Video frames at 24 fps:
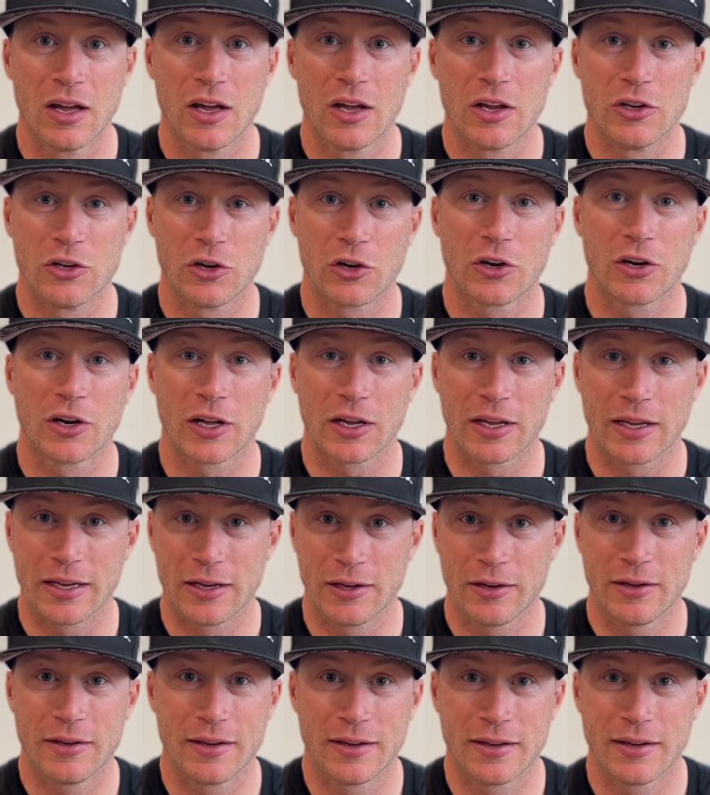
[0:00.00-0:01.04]
you're going to
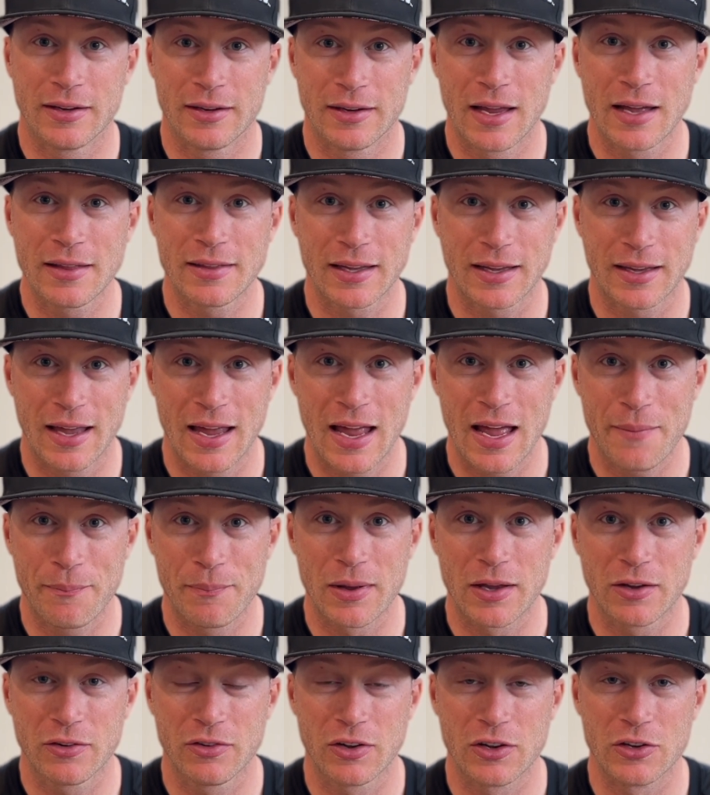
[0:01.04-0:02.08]
get to
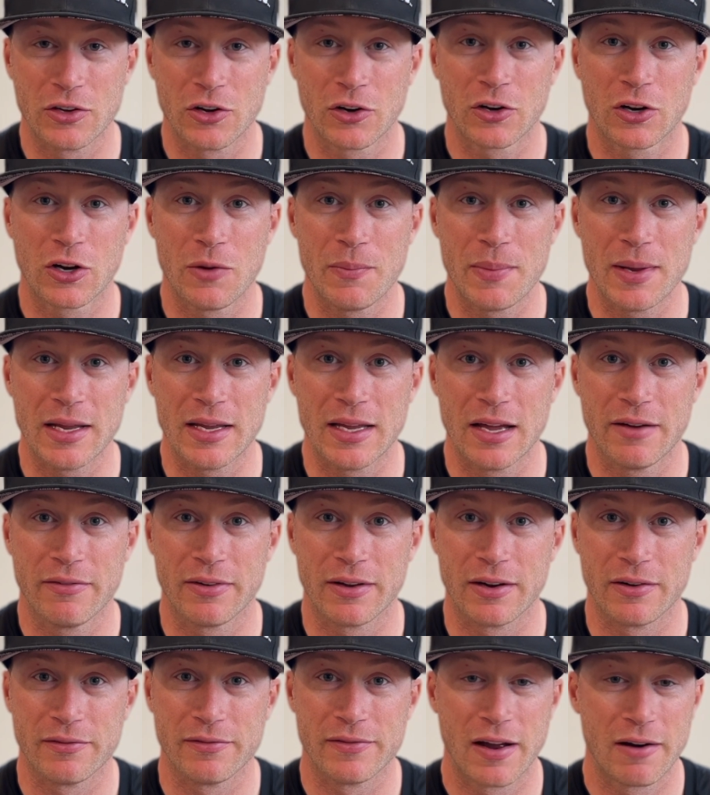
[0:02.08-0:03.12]
campus and you're going to be
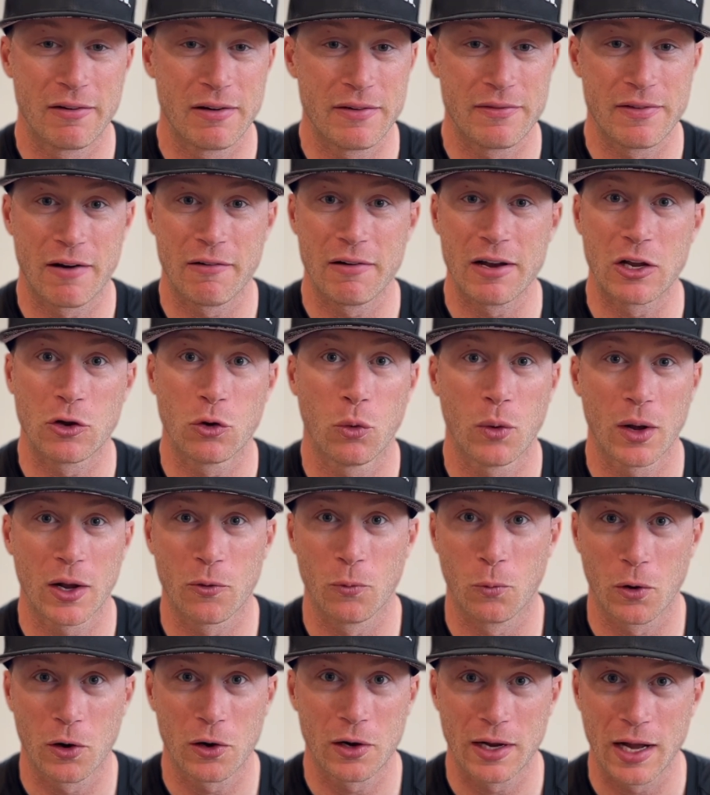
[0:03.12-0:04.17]
given a very, very quick
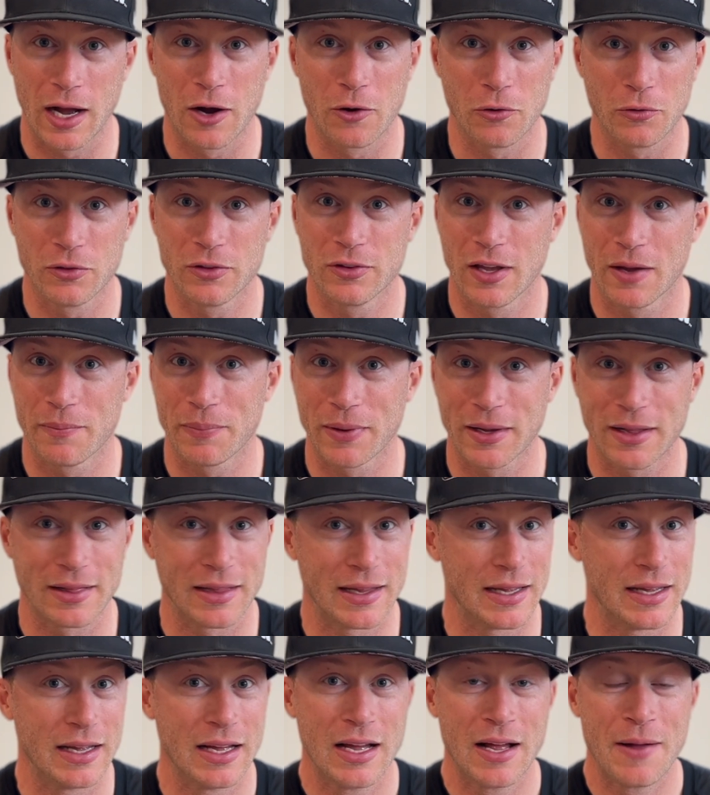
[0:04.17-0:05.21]
workout
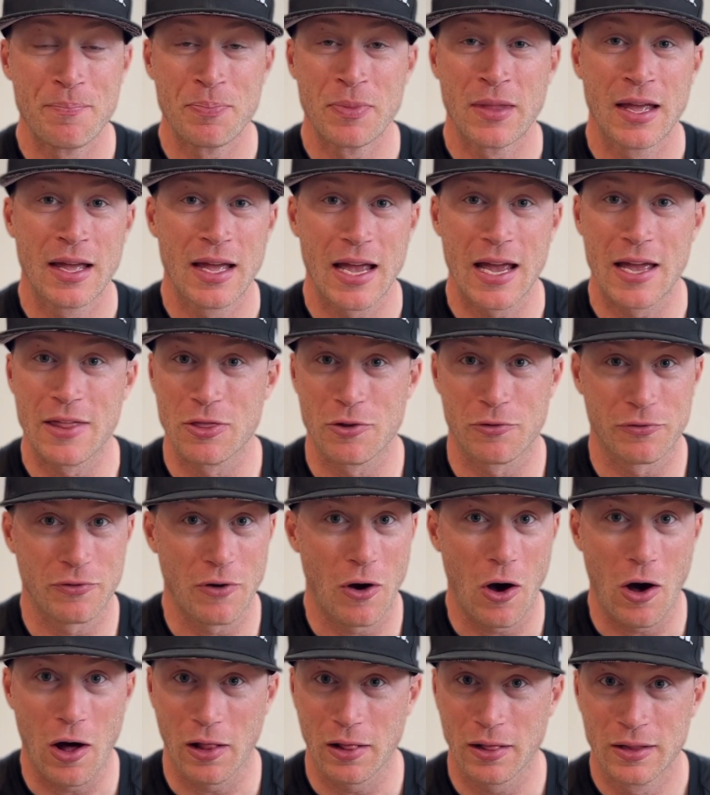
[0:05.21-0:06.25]
typically in the
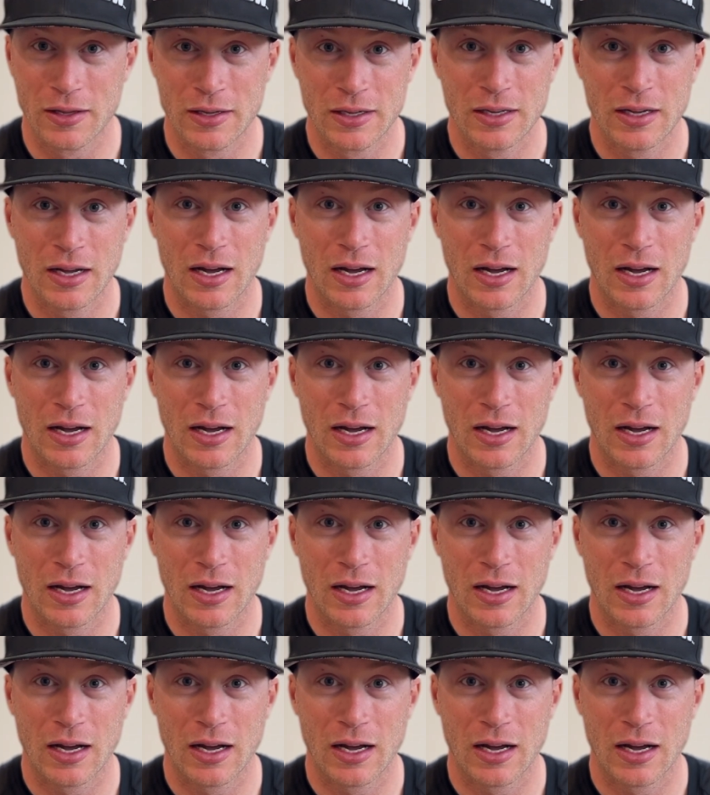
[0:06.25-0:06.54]
fall.